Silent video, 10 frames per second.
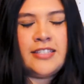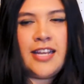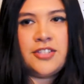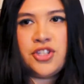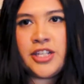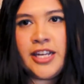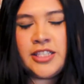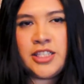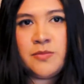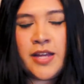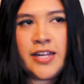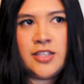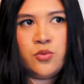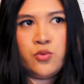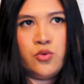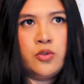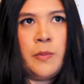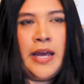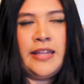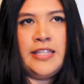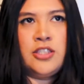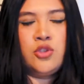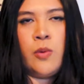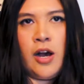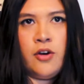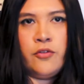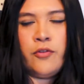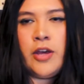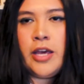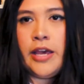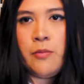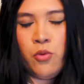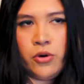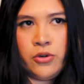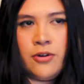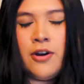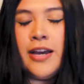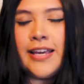desert kingdom that is ruled by these 12 immortal